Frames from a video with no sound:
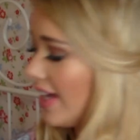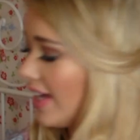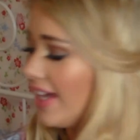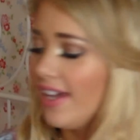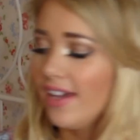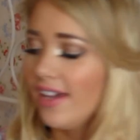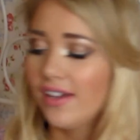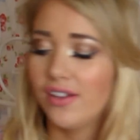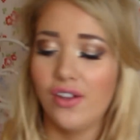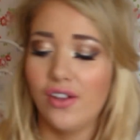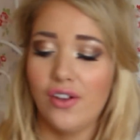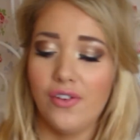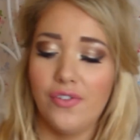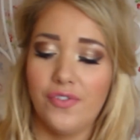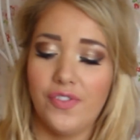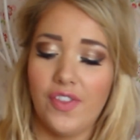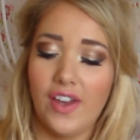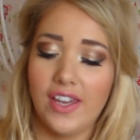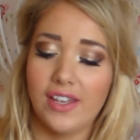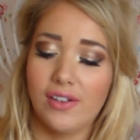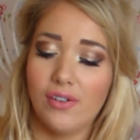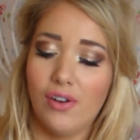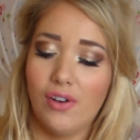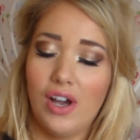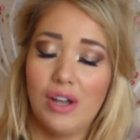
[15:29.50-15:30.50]
ear cuff that
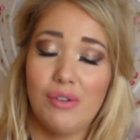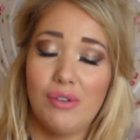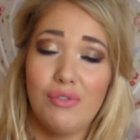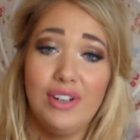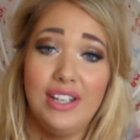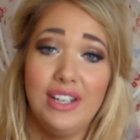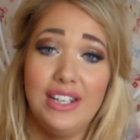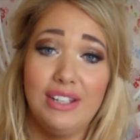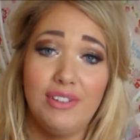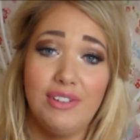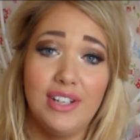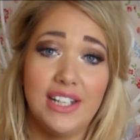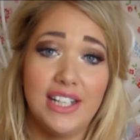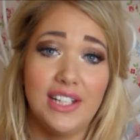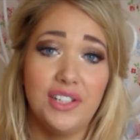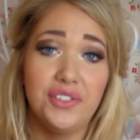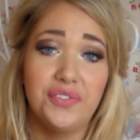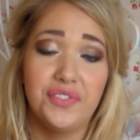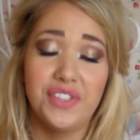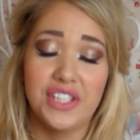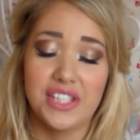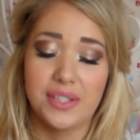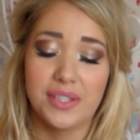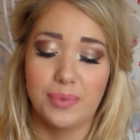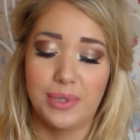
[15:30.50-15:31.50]
I got, I really love
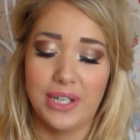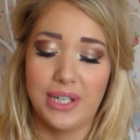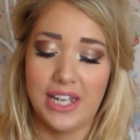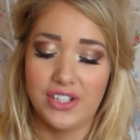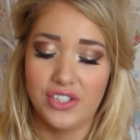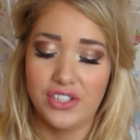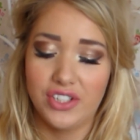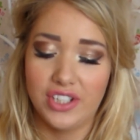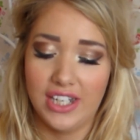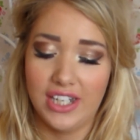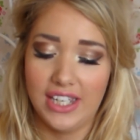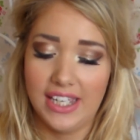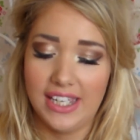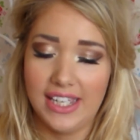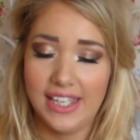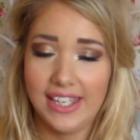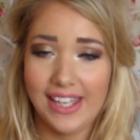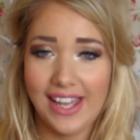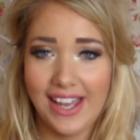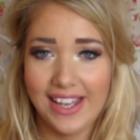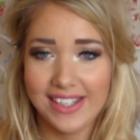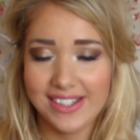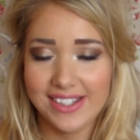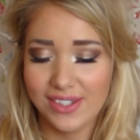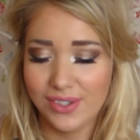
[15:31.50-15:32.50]
this one actually. It
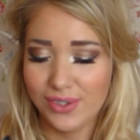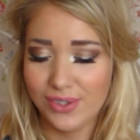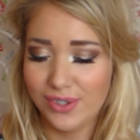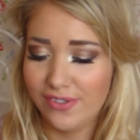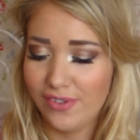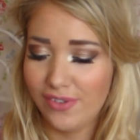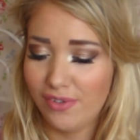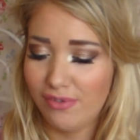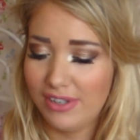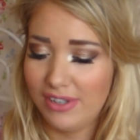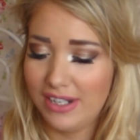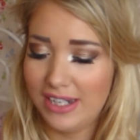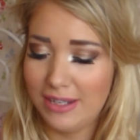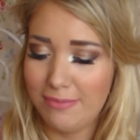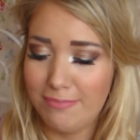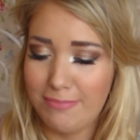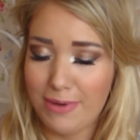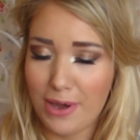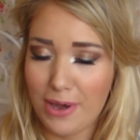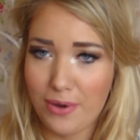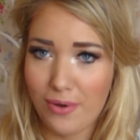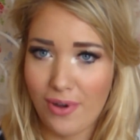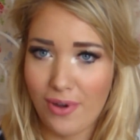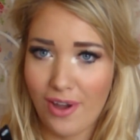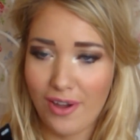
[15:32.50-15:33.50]
has sort of a really
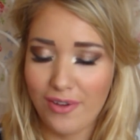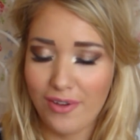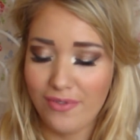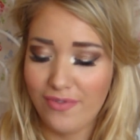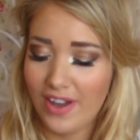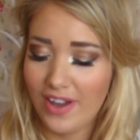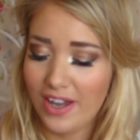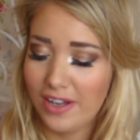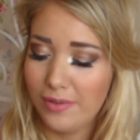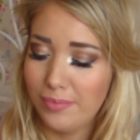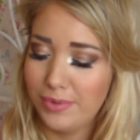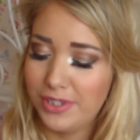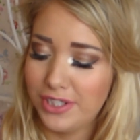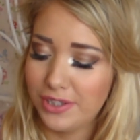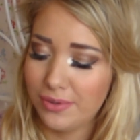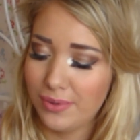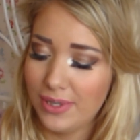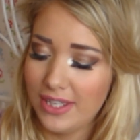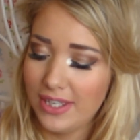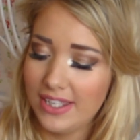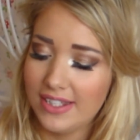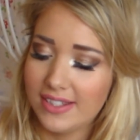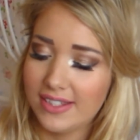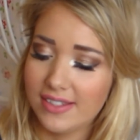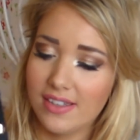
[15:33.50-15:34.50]
boho vibe to
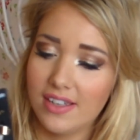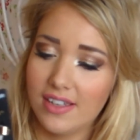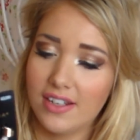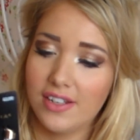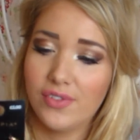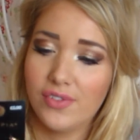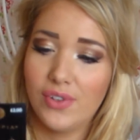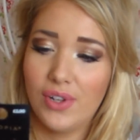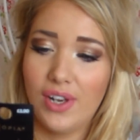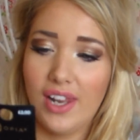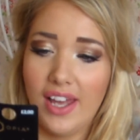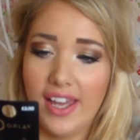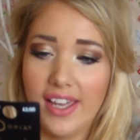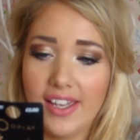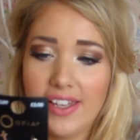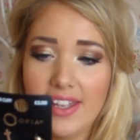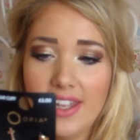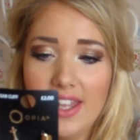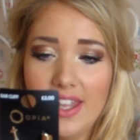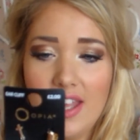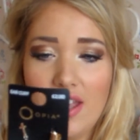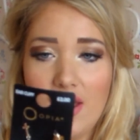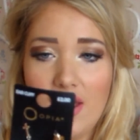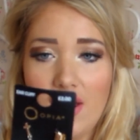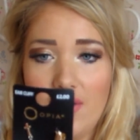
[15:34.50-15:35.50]
it. It's kind of got like,
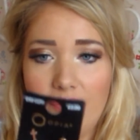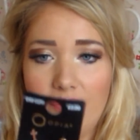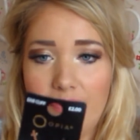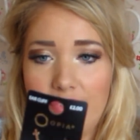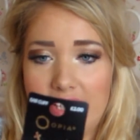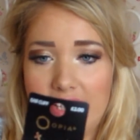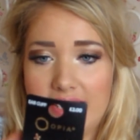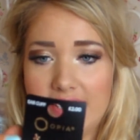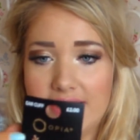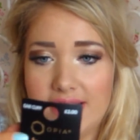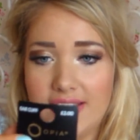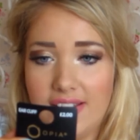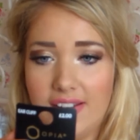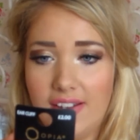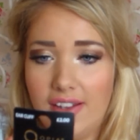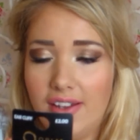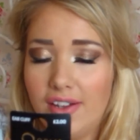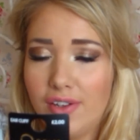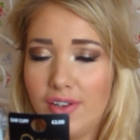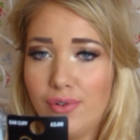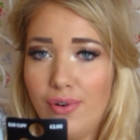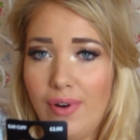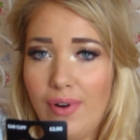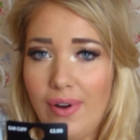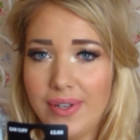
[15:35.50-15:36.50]
it's
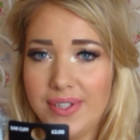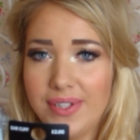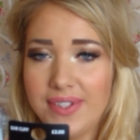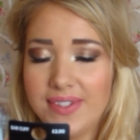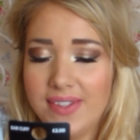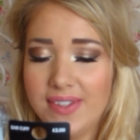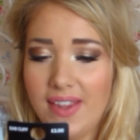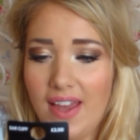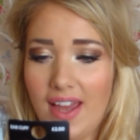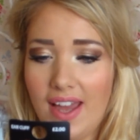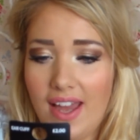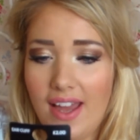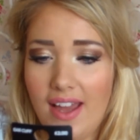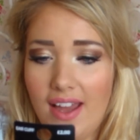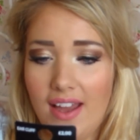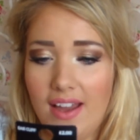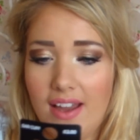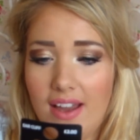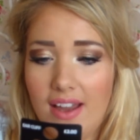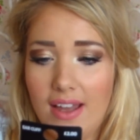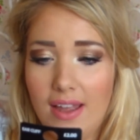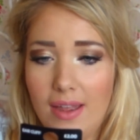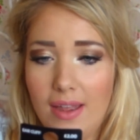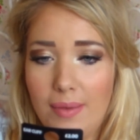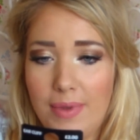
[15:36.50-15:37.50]
the cross there
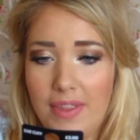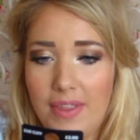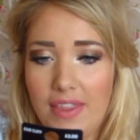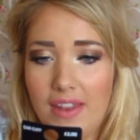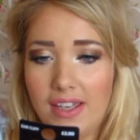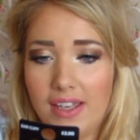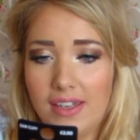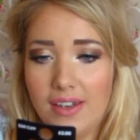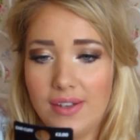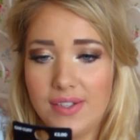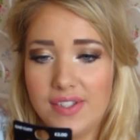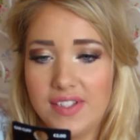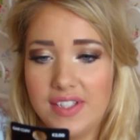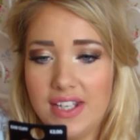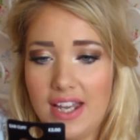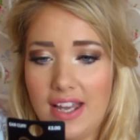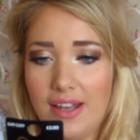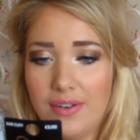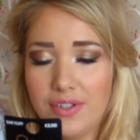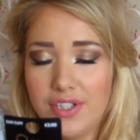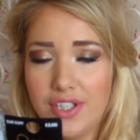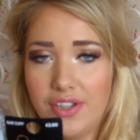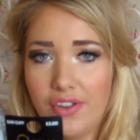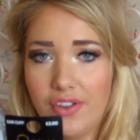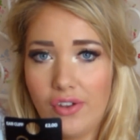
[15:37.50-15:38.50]
and then it goes
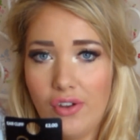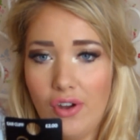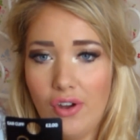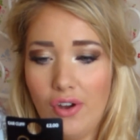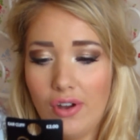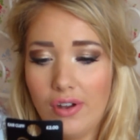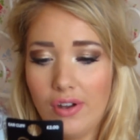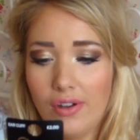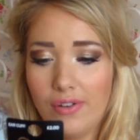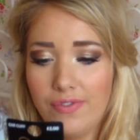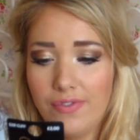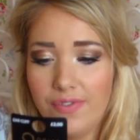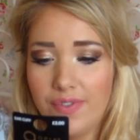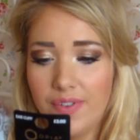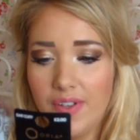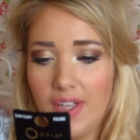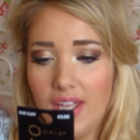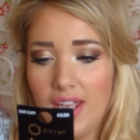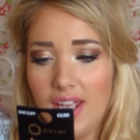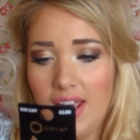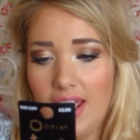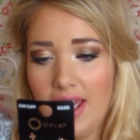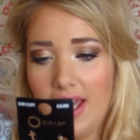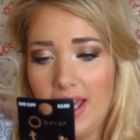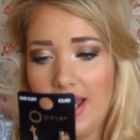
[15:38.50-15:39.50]
down to the cuff
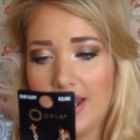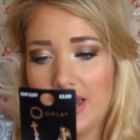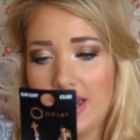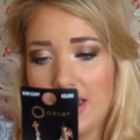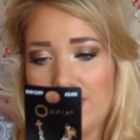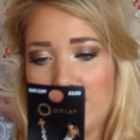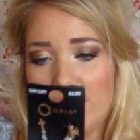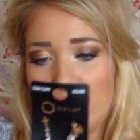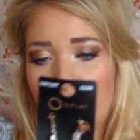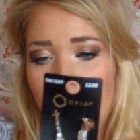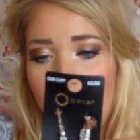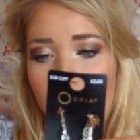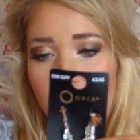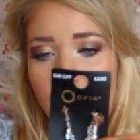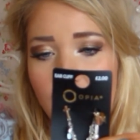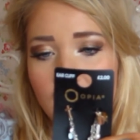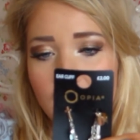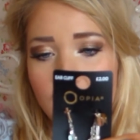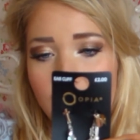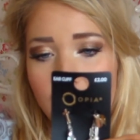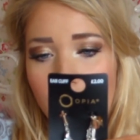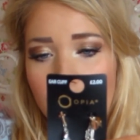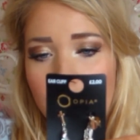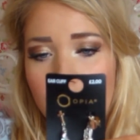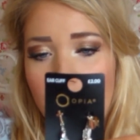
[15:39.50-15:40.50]
and you've got
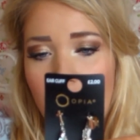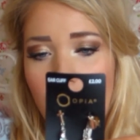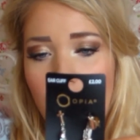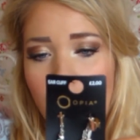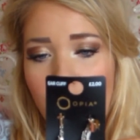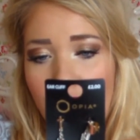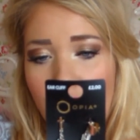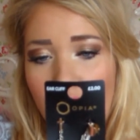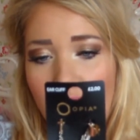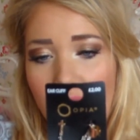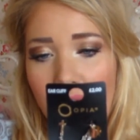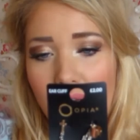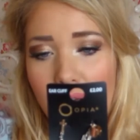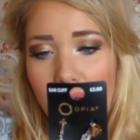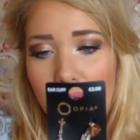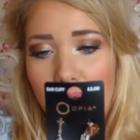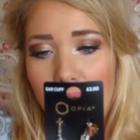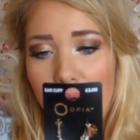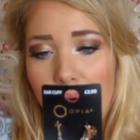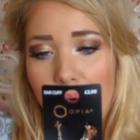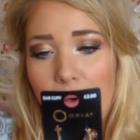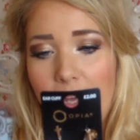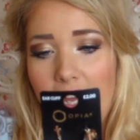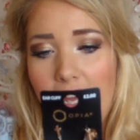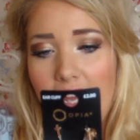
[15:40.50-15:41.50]
like an
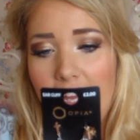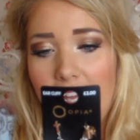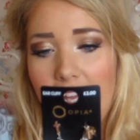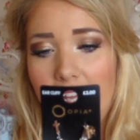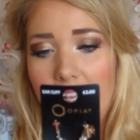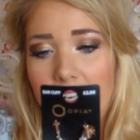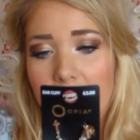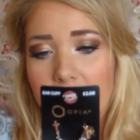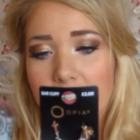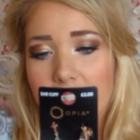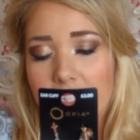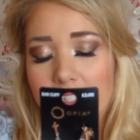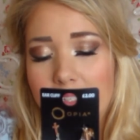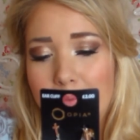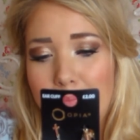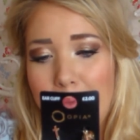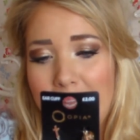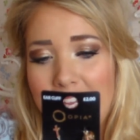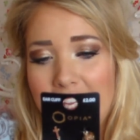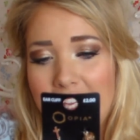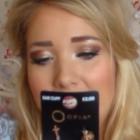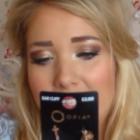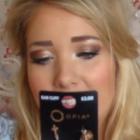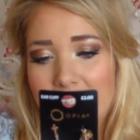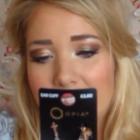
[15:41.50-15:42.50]
arrow and there's a
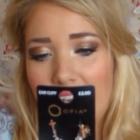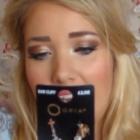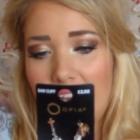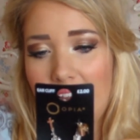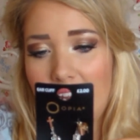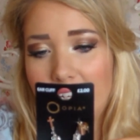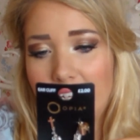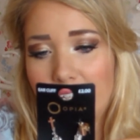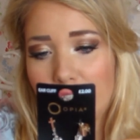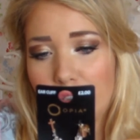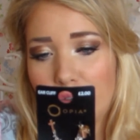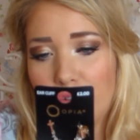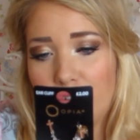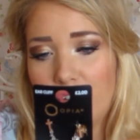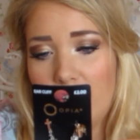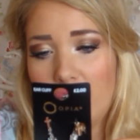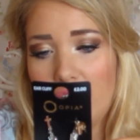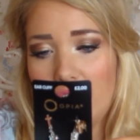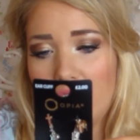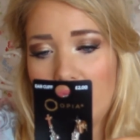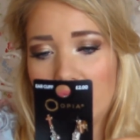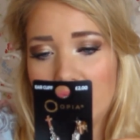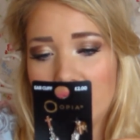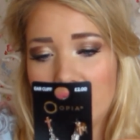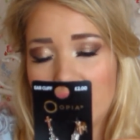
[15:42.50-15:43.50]
peace sign, a
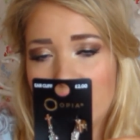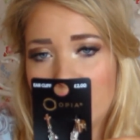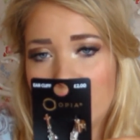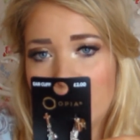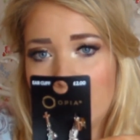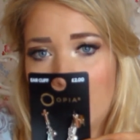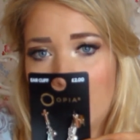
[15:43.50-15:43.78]
cross,